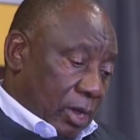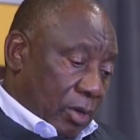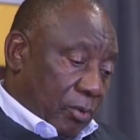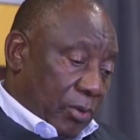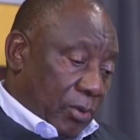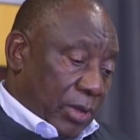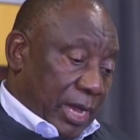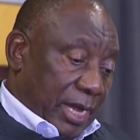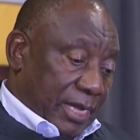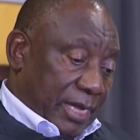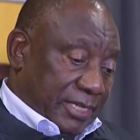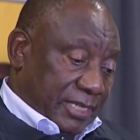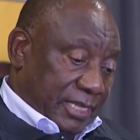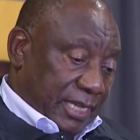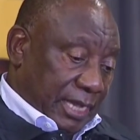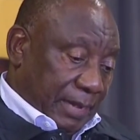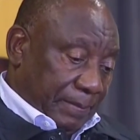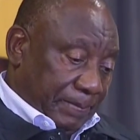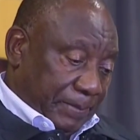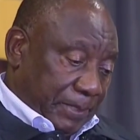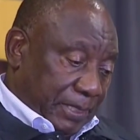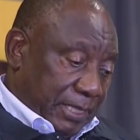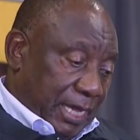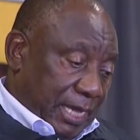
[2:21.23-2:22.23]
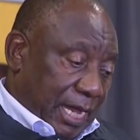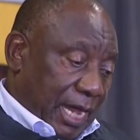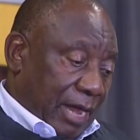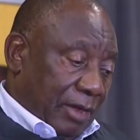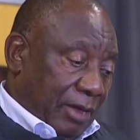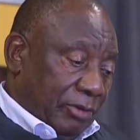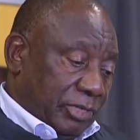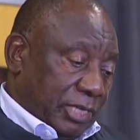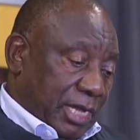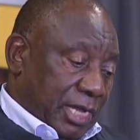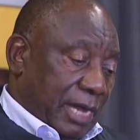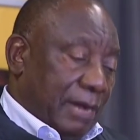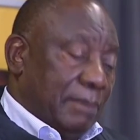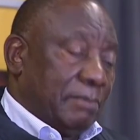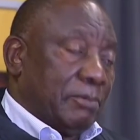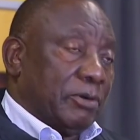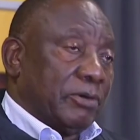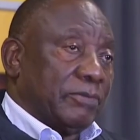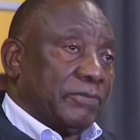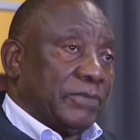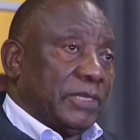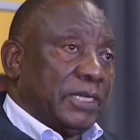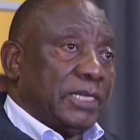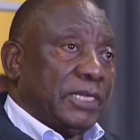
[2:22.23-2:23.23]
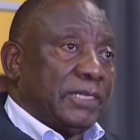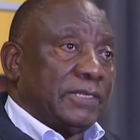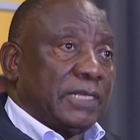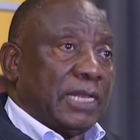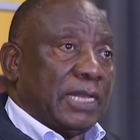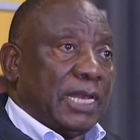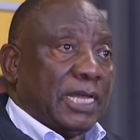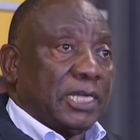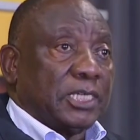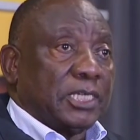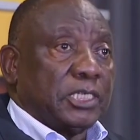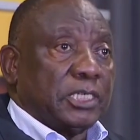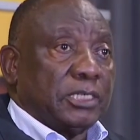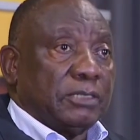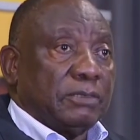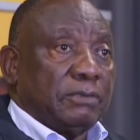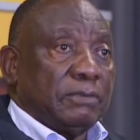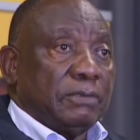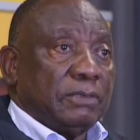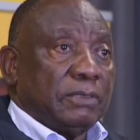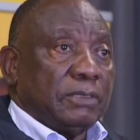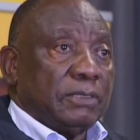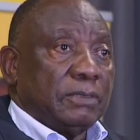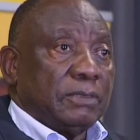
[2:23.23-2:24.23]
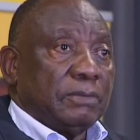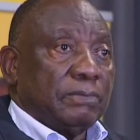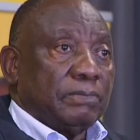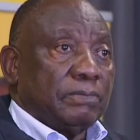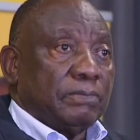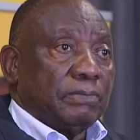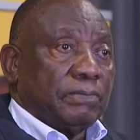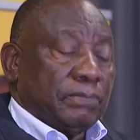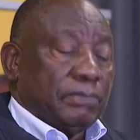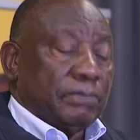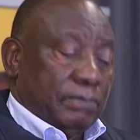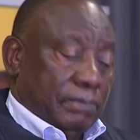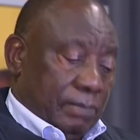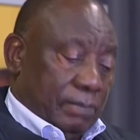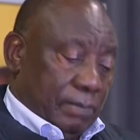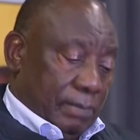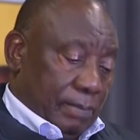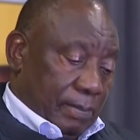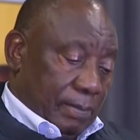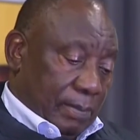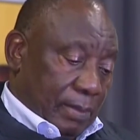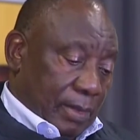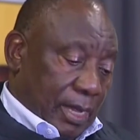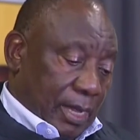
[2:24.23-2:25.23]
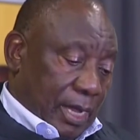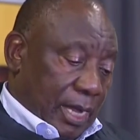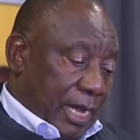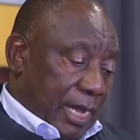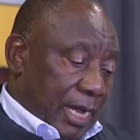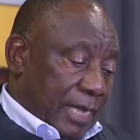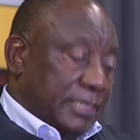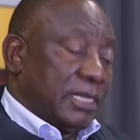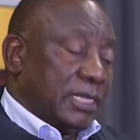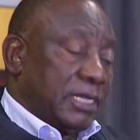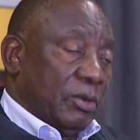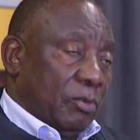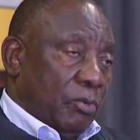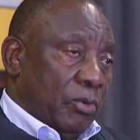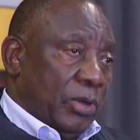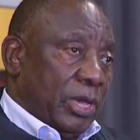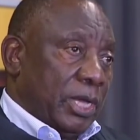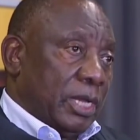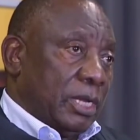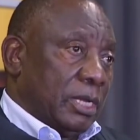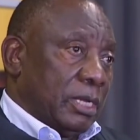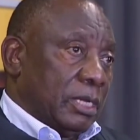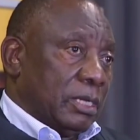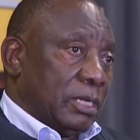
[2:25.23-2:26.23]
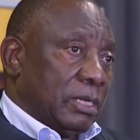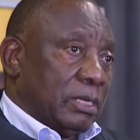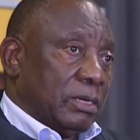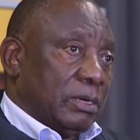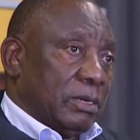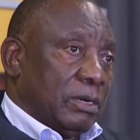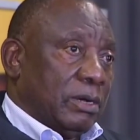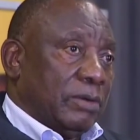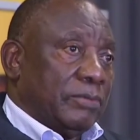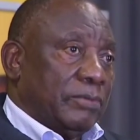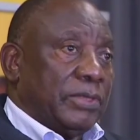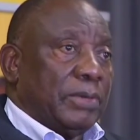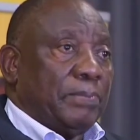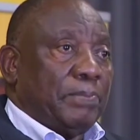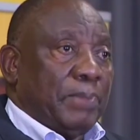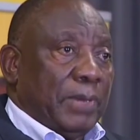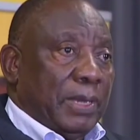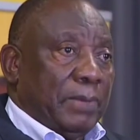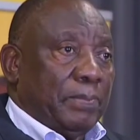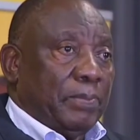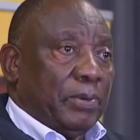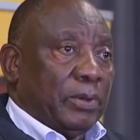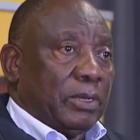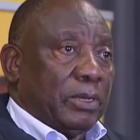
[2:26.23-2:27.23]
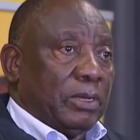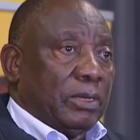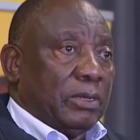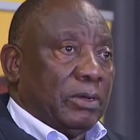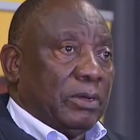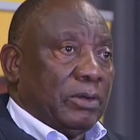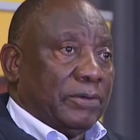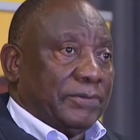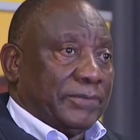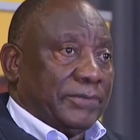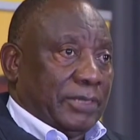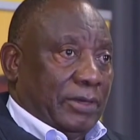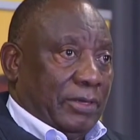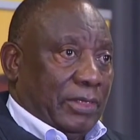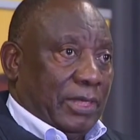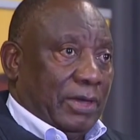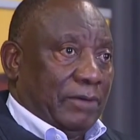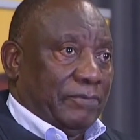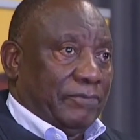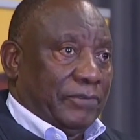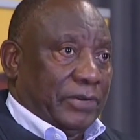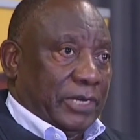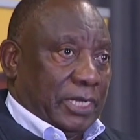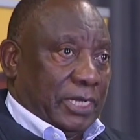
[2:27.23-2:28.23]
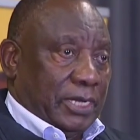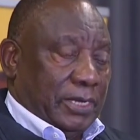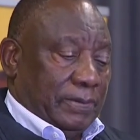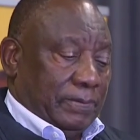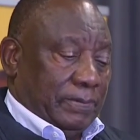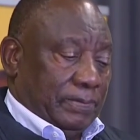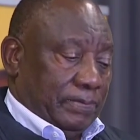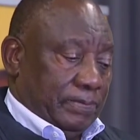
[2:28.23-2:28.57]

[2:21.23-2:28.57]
We accept the outcome of these elections as the will of the people of South Africa.